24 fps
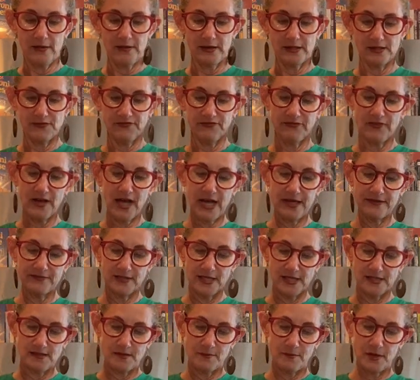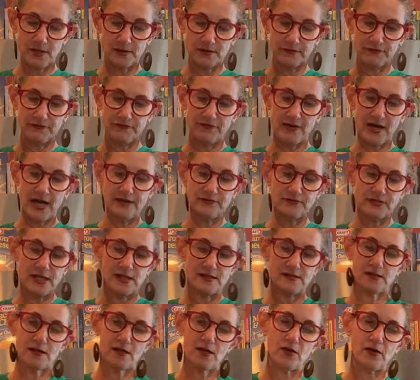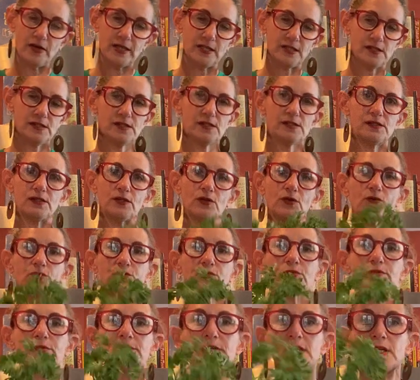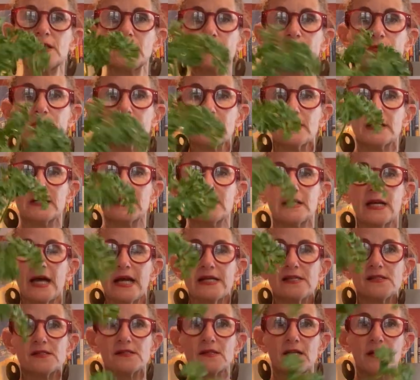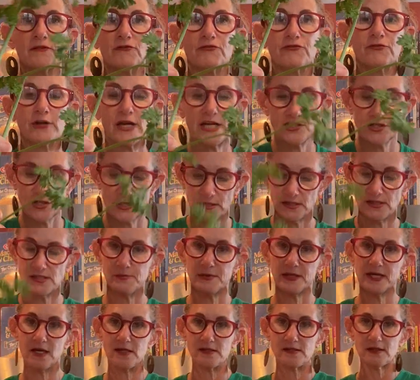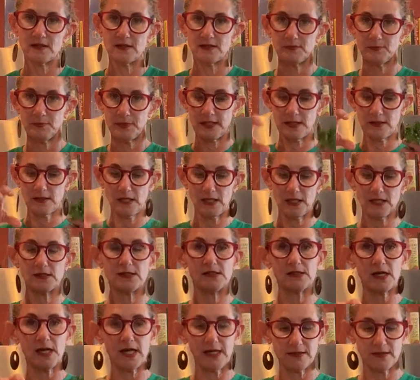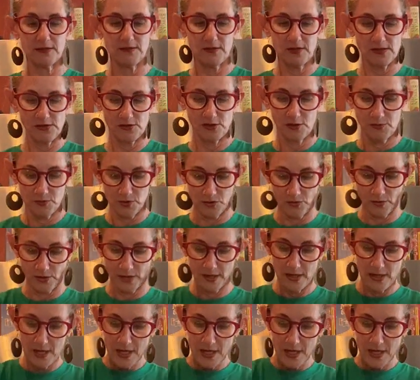It's 5 days. I bought it 5 days ago, and it's still really, really nice and fresh. And it's because it's been inside this humidor.